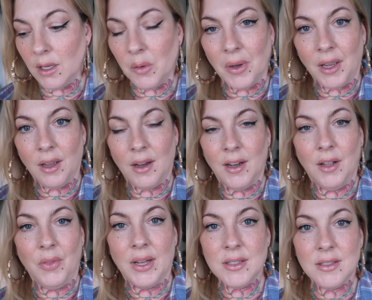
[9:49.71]
Anyway,
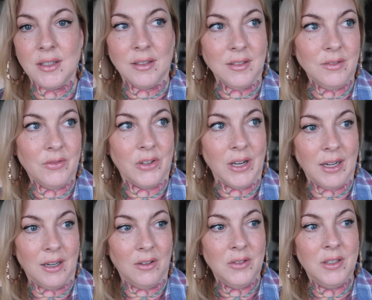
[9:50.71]
that's it for
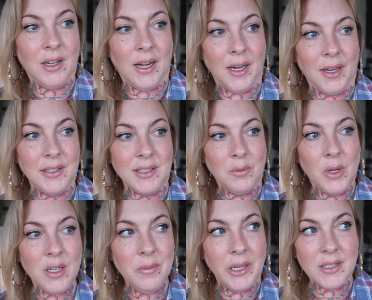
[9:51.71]
now. I did
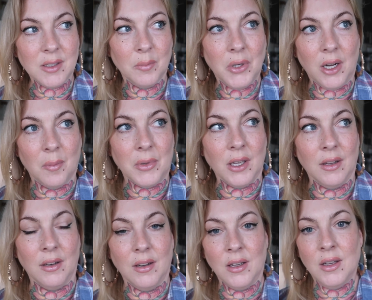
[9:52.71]
want to make some
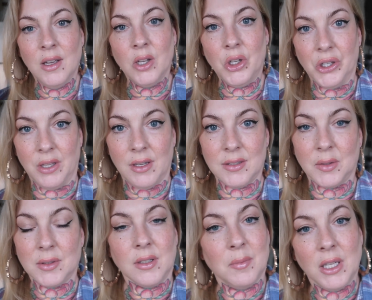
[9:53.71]
pumpkin cookies. I
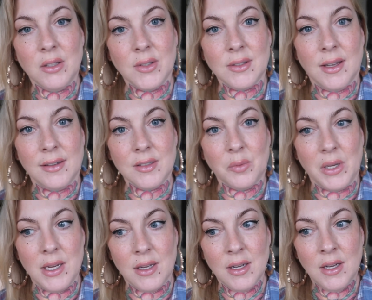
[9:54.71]
was gonna make those last
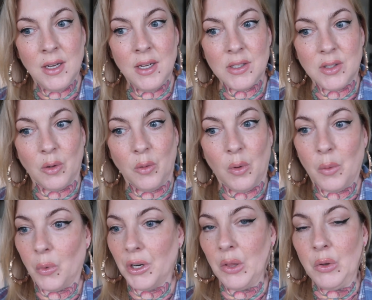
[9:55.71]
week, so
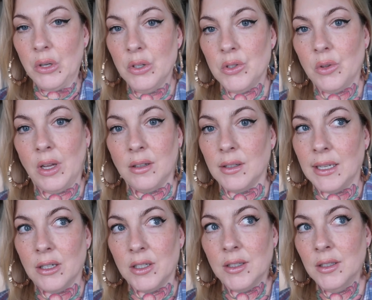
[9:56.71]
we're either gonna do that
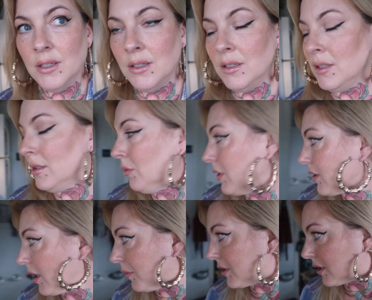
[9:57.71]
later. What
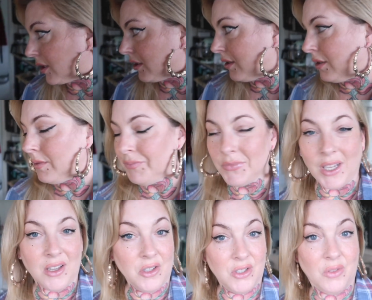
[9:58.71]
time is it?
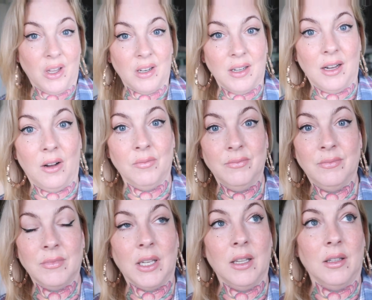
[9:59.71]
I could do that now,
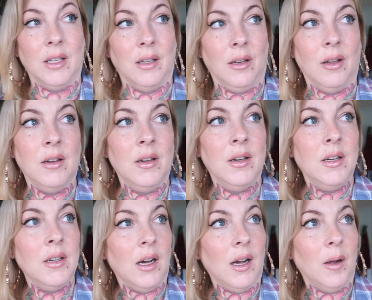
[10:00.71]
and then
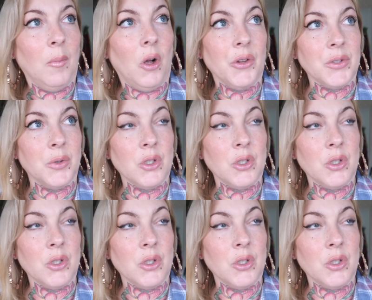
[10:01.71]
also